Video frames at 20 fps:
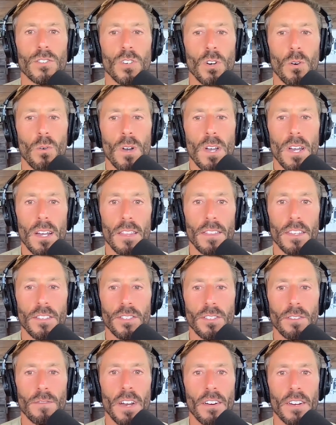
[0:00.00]
So this
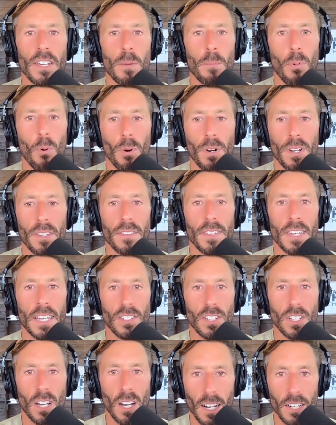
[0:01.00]
is a very important
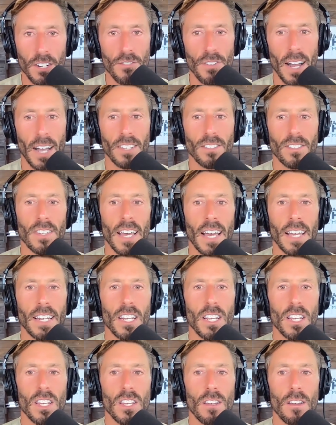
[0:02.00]
thing to contrast, that